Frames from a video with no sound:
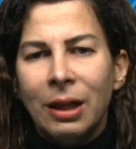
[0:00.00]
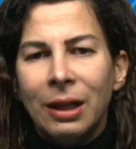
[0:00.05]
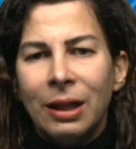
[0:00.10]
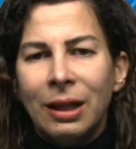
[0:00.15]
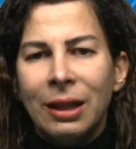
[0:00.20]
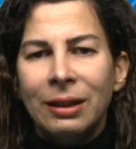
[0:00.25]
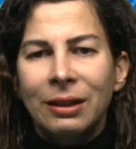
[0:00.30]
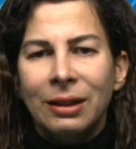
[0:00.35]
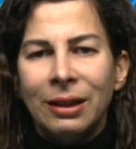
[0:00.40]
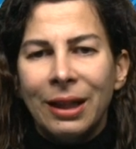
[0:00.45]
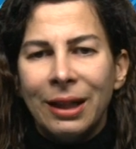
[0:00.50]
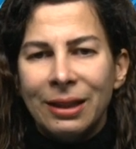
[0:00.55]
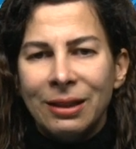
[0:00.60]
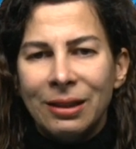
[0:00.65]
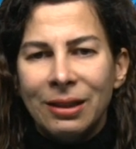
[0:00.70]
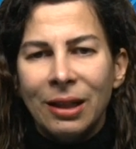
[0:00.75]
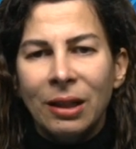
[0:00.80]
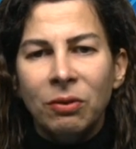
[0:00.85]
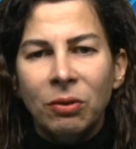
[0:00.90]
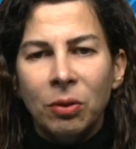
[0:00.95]
In the
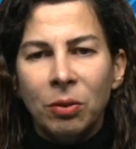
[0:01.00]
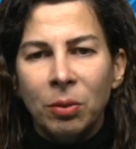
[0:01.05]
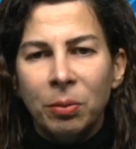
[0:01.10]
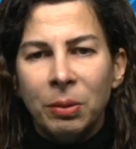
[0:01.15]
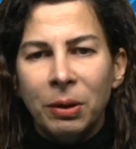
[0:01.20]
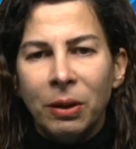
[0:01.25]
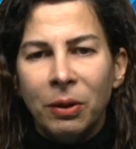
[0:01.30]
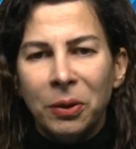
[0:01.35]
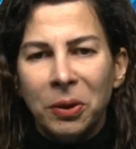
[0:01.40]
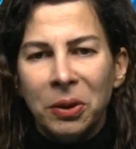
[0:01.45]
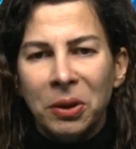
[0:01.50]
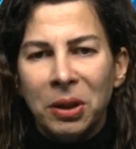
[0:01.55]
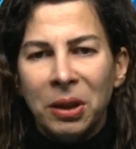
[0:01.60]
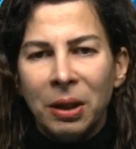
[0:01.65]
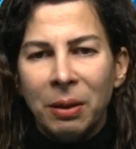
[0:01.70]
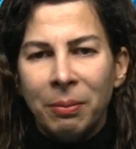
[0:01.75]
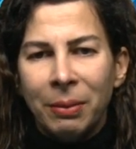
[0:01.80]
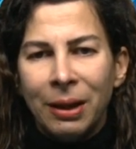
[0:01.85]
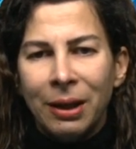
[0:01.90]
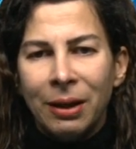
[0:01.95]
next set, we will be learning
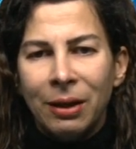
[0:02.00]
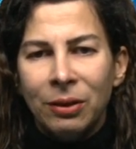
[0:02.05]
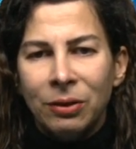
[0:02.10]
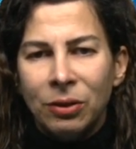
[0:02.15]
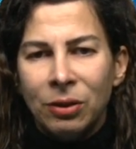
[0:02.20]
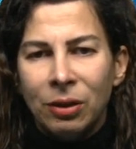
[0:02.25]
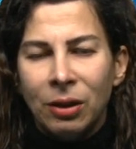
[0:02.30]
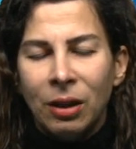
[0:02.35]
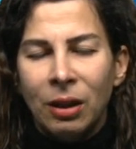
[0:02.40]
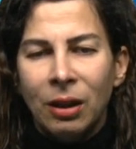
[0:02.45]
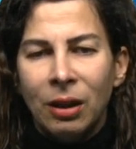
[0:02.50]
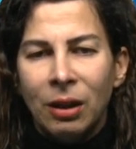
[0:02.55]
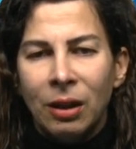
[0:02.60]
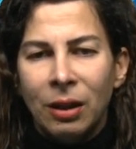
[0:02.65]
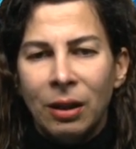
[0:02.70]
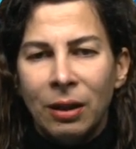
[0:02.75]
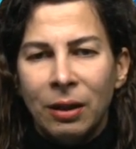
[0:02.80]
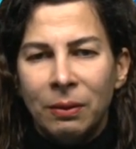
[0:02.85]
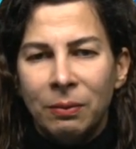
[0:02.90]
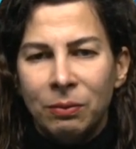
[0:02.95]
about
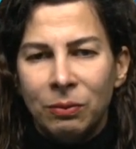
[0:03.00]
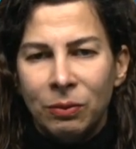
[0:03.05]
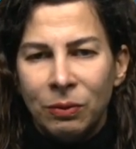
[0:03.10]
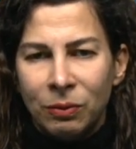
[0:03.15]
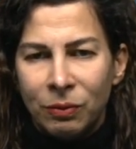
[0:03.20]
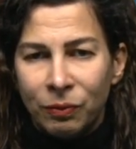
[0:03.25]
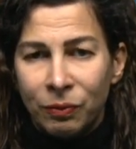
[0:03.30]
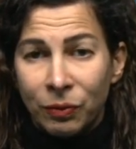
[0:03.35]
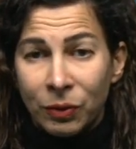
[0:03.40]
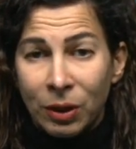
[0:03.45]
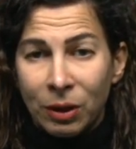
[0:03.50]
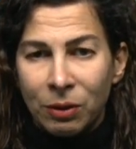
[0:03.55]
random